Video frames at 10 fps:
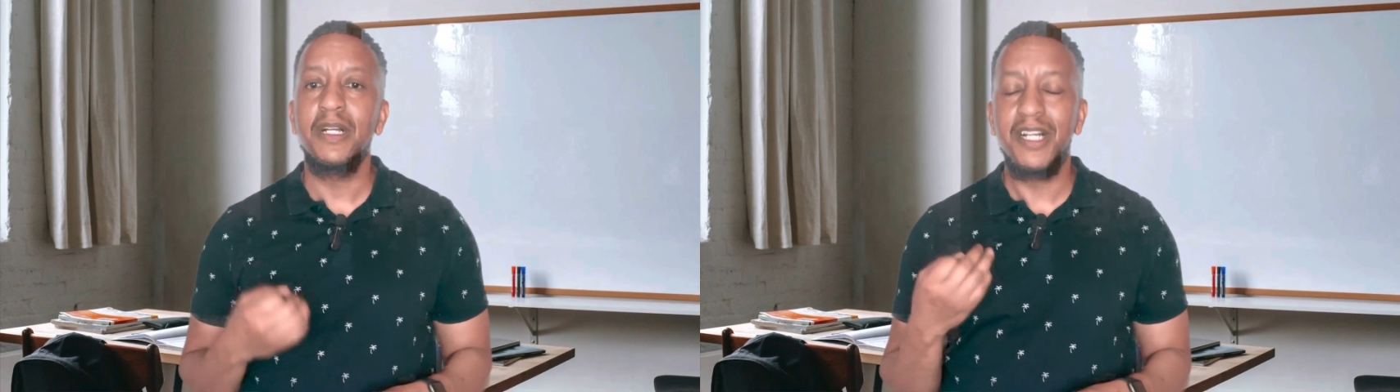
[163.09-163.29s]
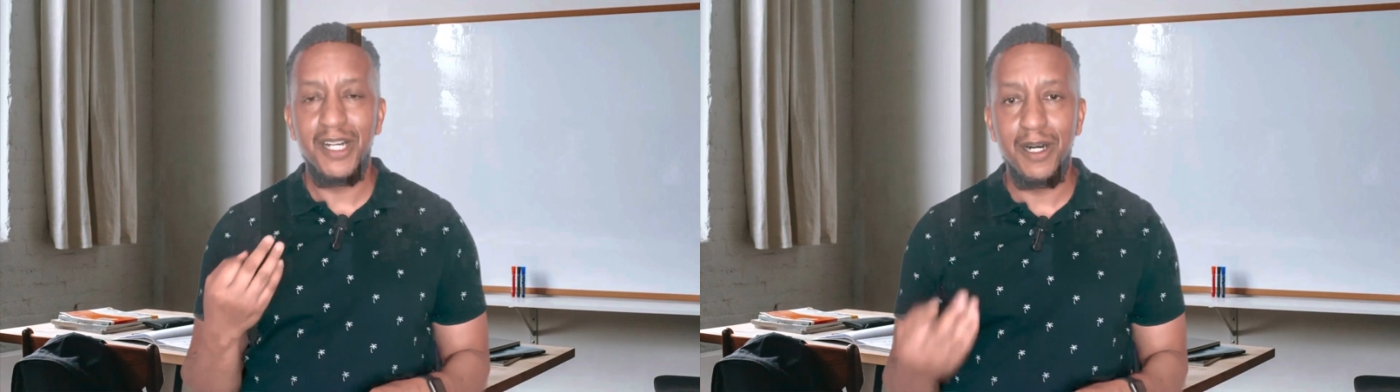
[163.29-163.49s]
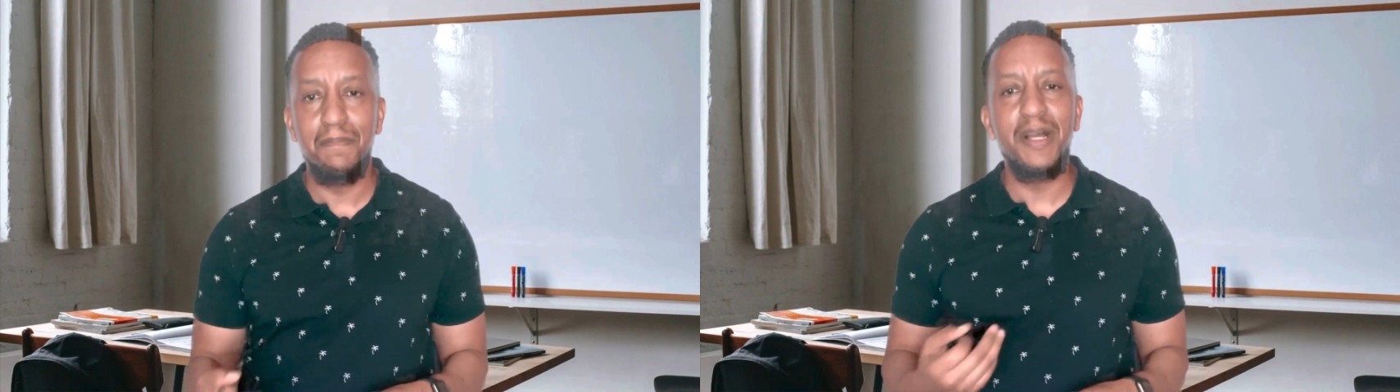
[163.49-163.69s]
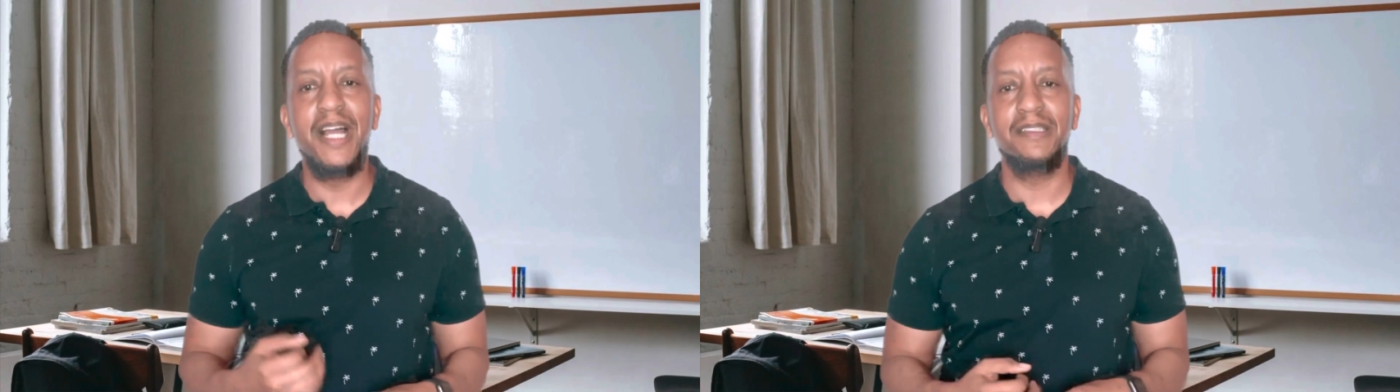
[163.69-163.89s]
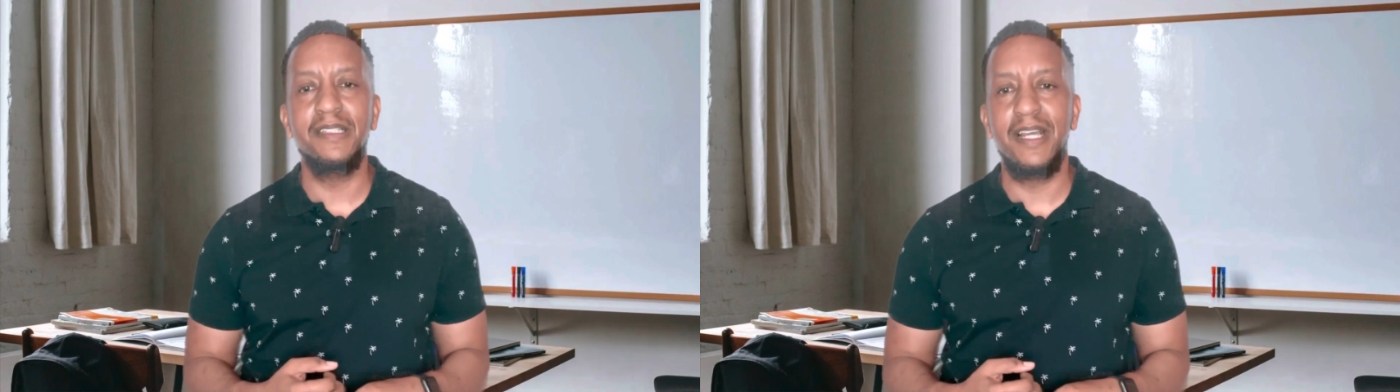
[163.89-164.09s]
come
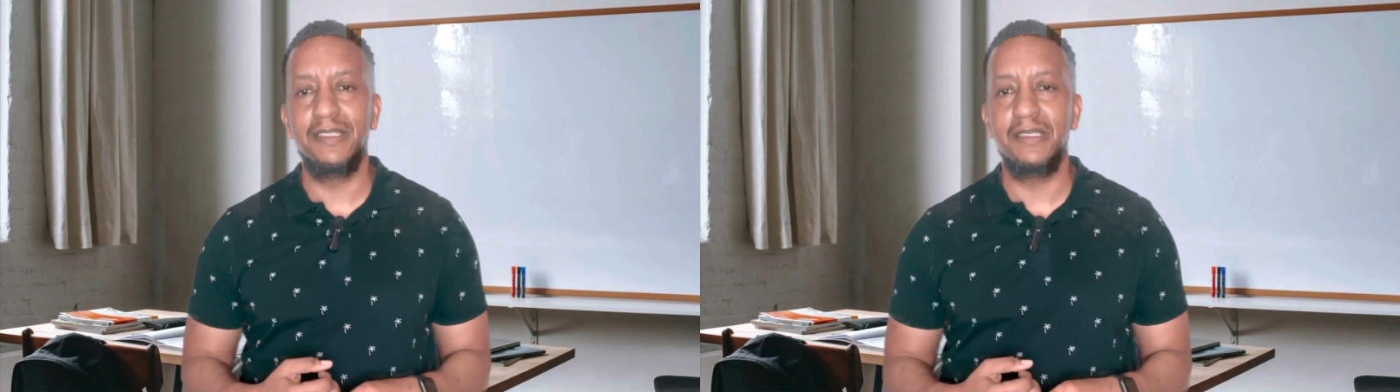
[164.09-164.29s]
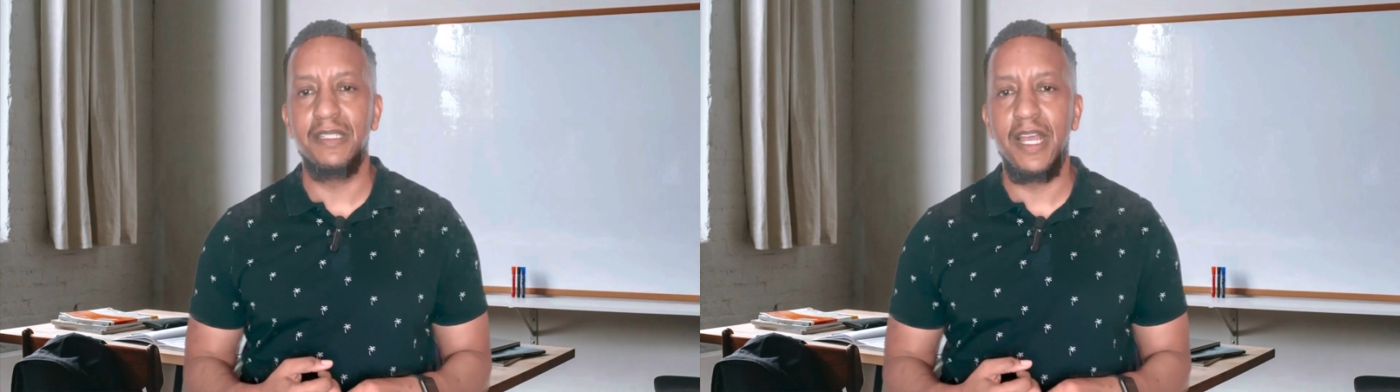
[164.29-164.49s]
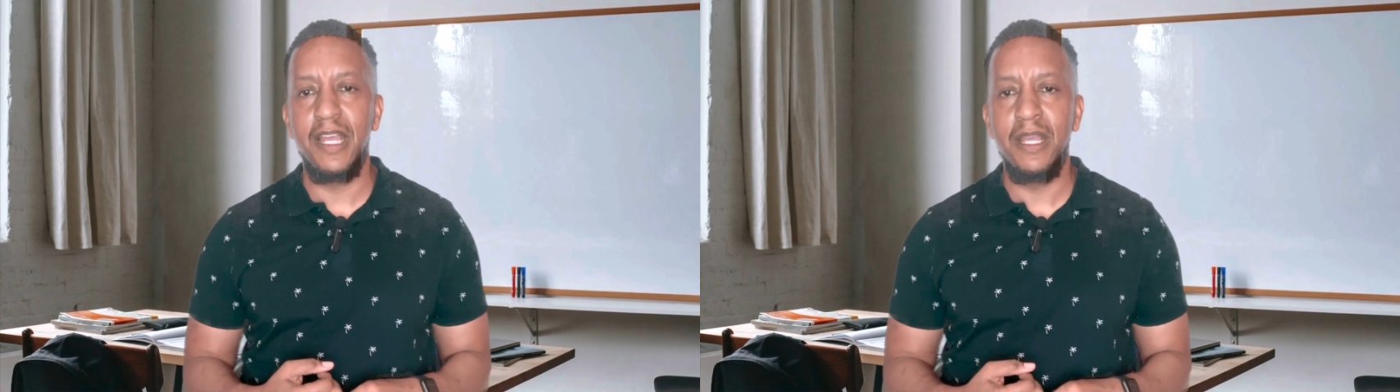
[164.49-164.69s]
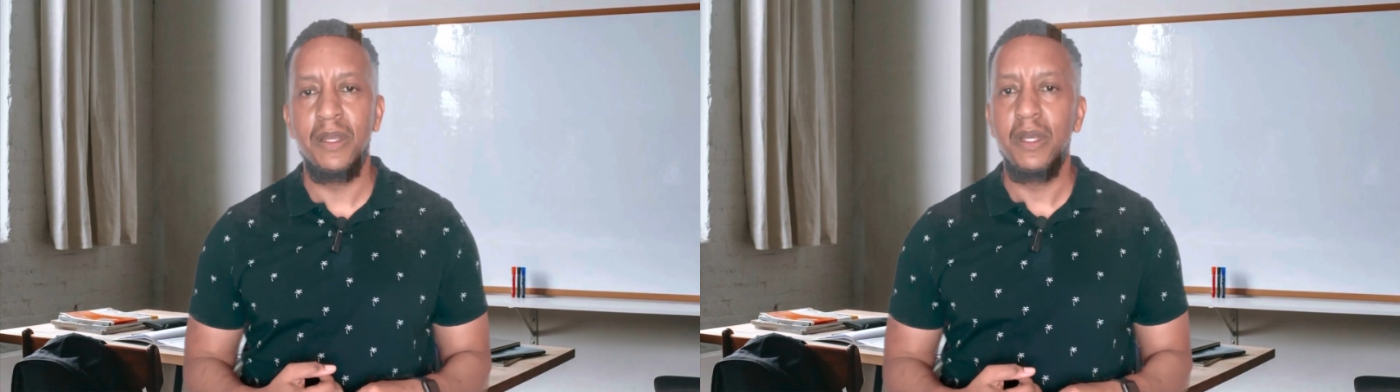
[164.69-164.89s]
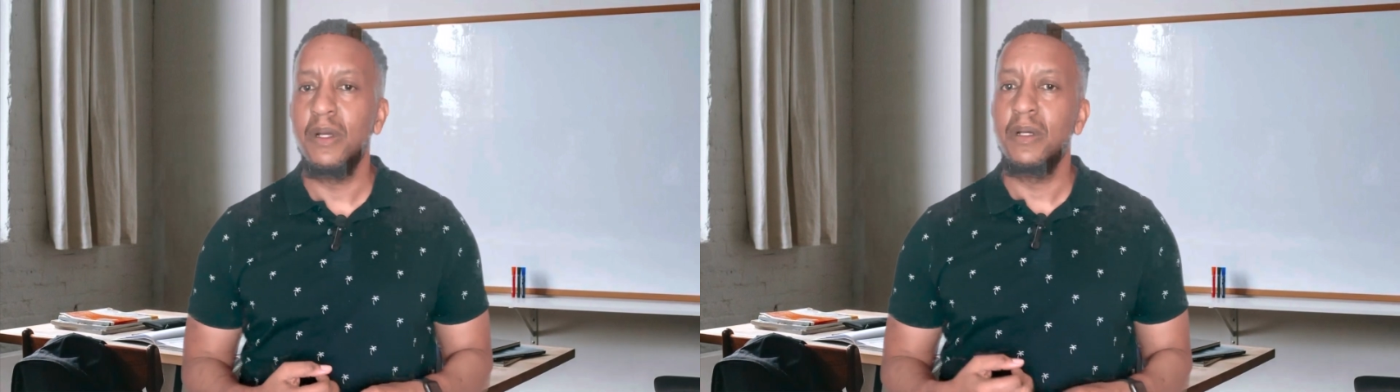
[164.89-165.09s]
back the next day
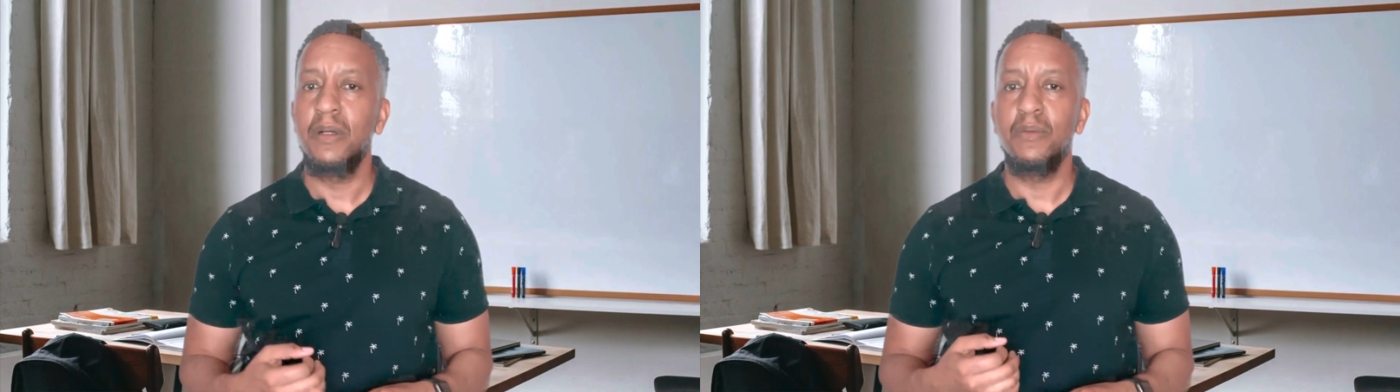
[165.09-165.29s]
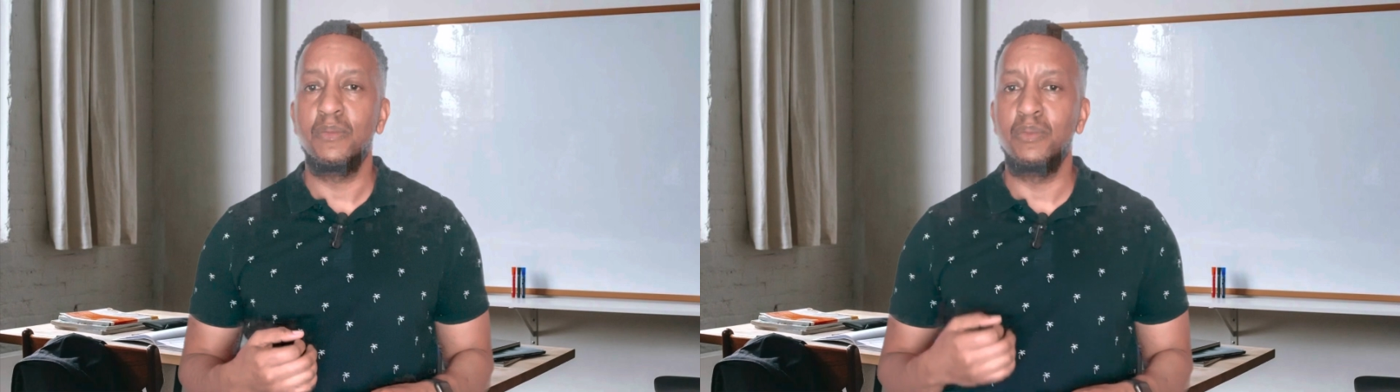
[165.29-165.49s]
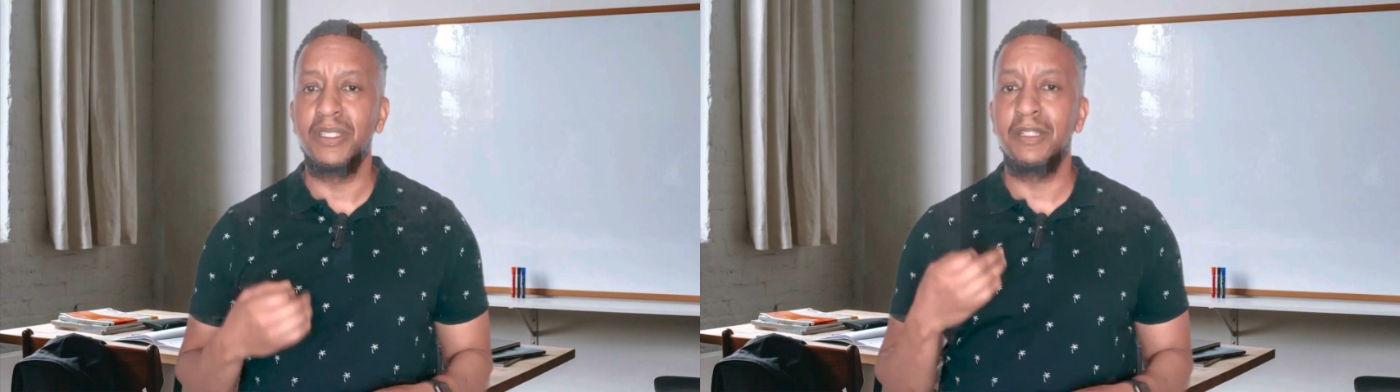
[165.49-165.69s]
with